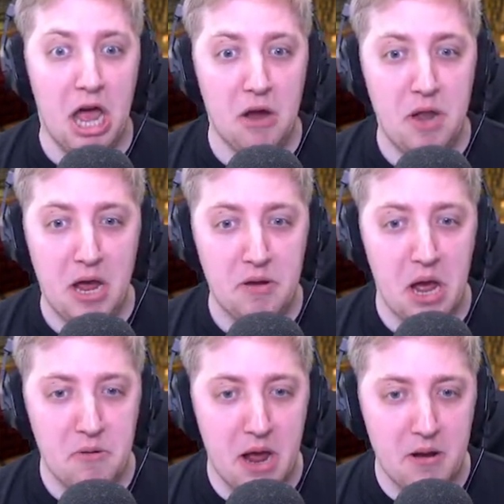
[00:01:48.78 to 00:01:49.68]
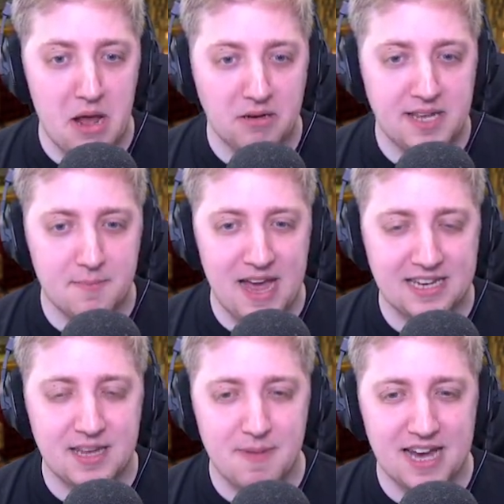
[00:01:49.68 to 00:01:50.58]
no, no, no, no, no. Sit
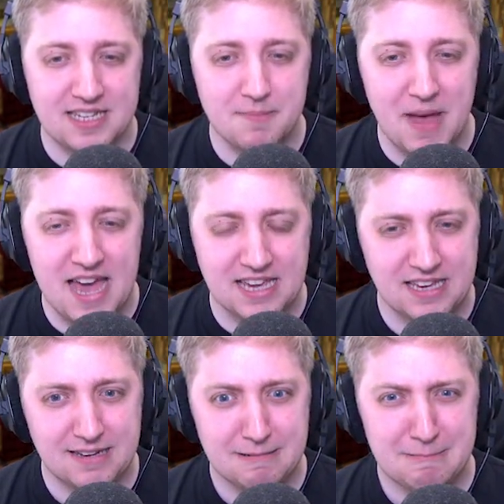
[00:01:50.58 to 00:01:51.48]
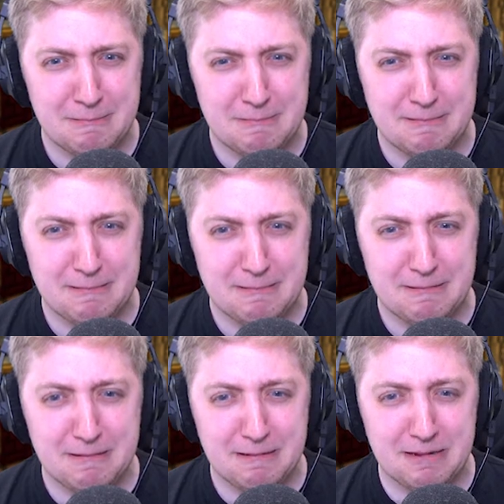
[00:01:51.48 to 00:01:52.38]
back, sit back, sit back.
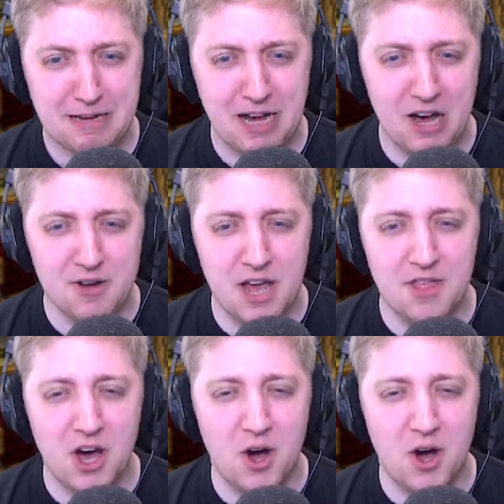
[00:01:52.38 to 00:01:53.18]
Oh, no, the